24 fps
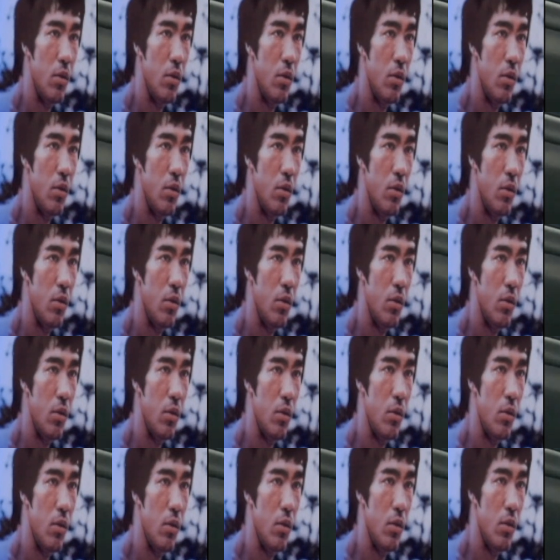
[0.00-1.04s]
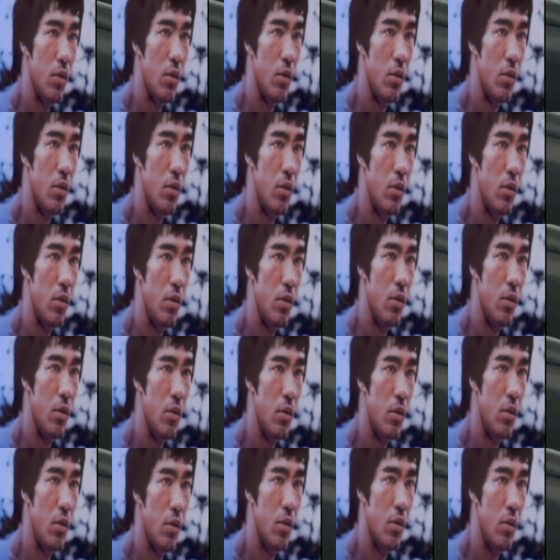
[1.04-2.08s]

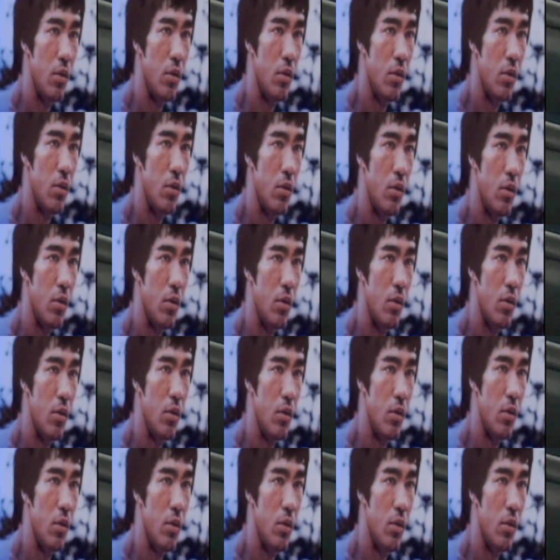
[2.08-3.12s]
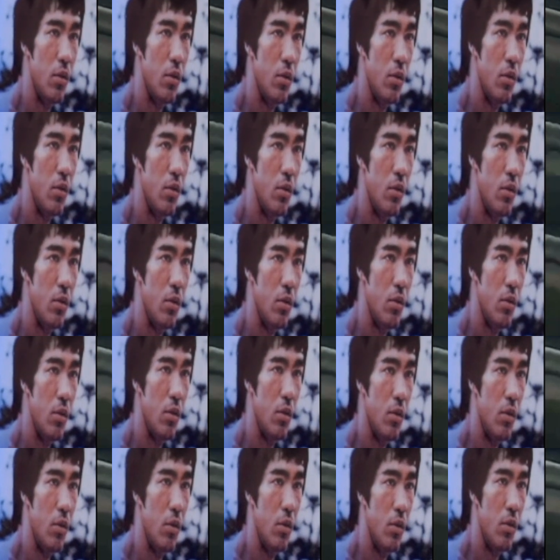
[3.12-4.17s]

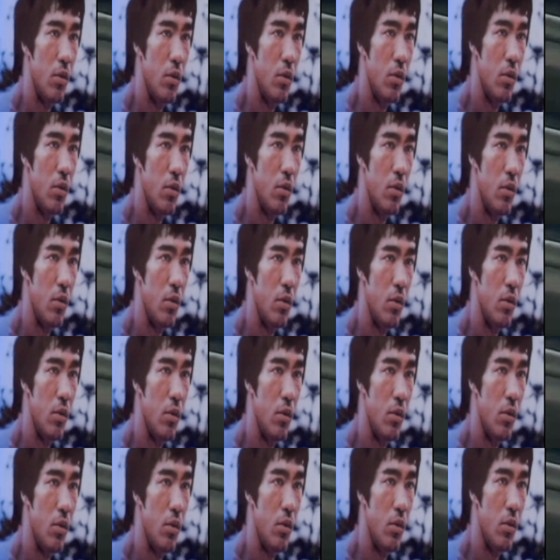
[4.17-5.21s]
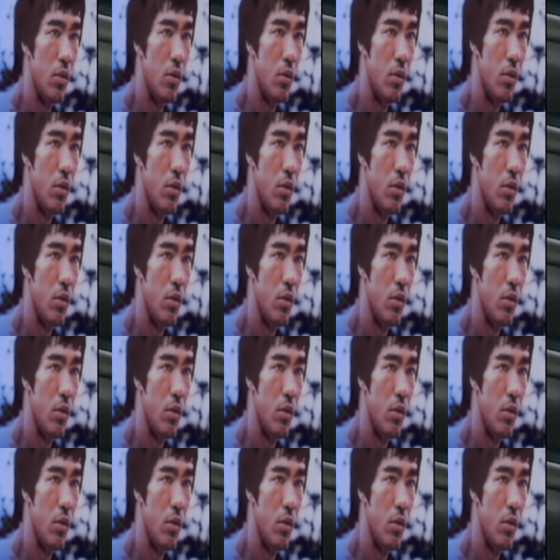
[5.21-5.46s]
No words are spoken by the person on screen.